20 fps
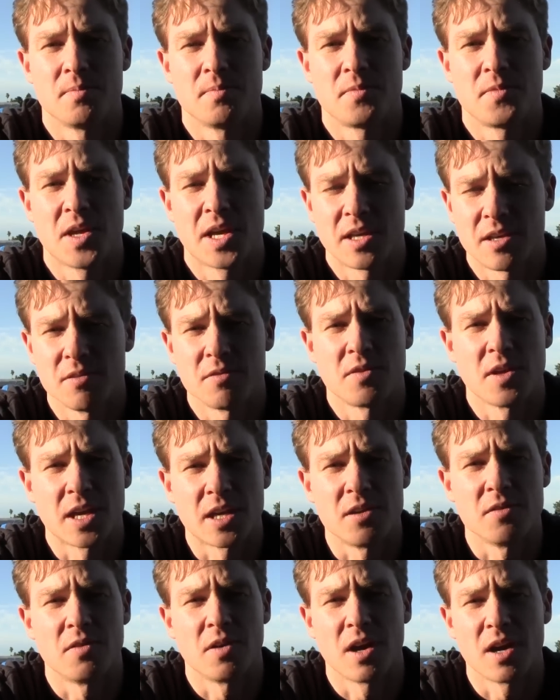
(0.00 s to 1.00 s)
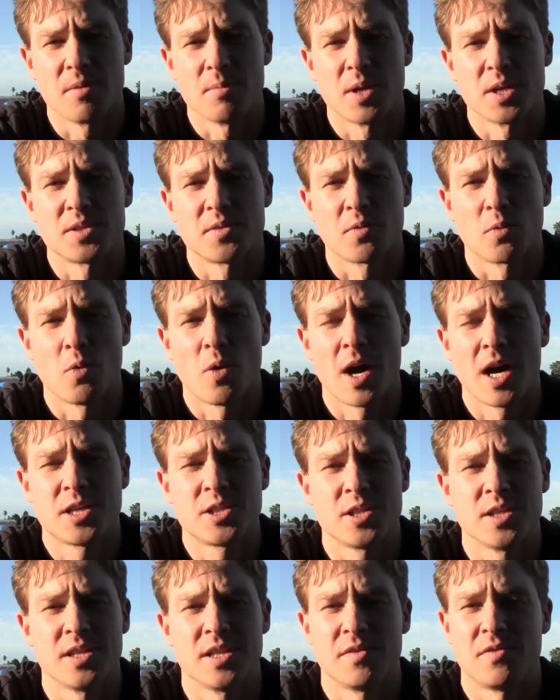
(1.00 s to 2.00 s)
Thank you very much for
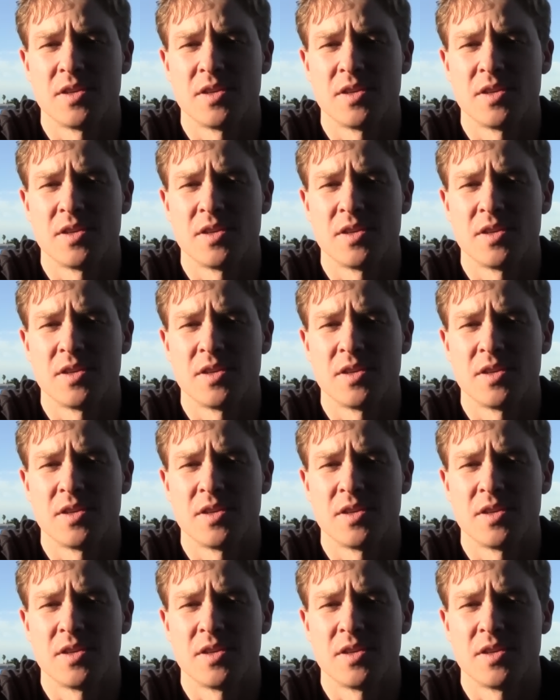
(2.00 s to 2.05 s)
watching.